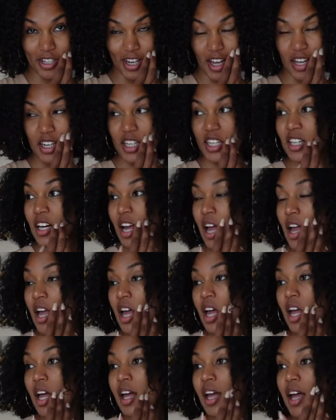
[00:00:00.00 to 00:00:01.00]
I edit.
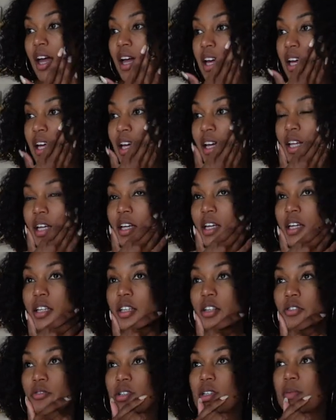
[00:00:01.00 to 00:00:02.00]
And
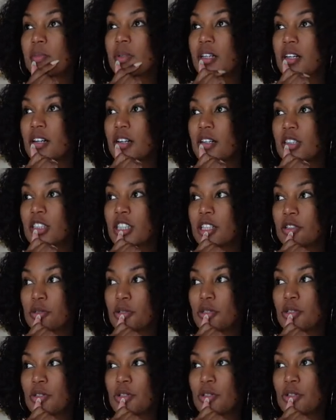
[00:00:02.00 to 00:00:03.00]
there was something else I was
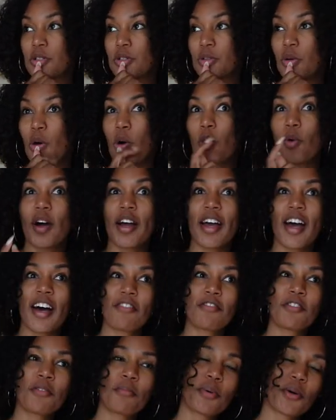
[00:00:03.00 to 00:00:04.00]
supposed to do. Oh, I
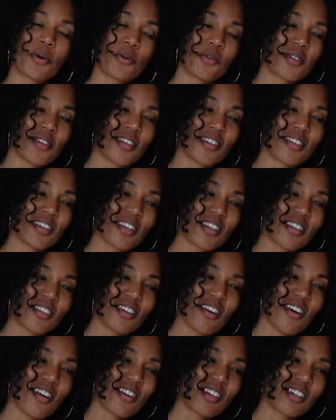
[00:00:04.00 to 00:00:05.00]
have to post a
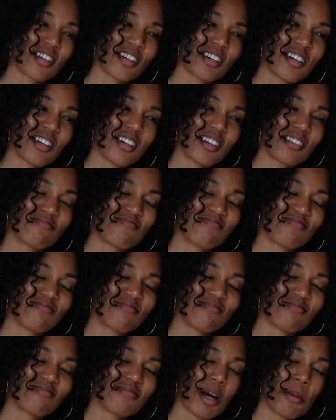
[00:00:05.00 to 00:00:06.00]
TikTok.
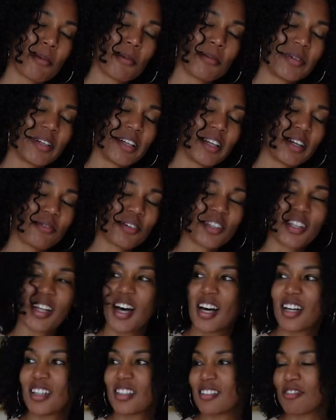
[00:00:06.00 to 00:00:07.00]
I'm gonna be late with
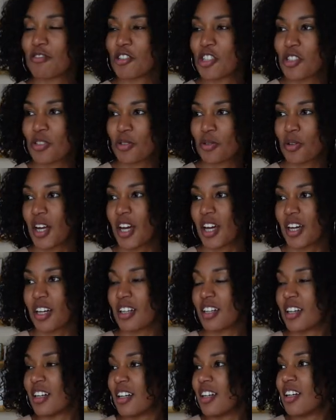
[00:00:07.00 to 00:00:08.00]
that, which is okay.
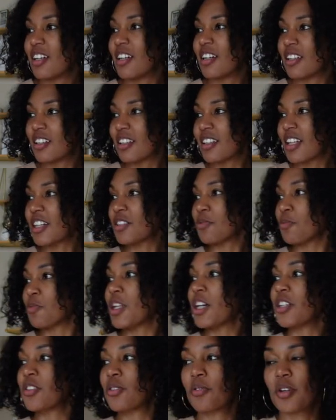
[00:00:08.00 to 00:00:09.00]

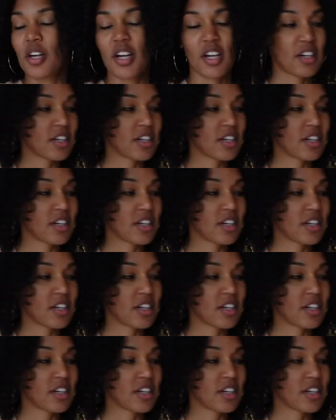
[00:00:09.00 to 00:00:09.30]
That's okay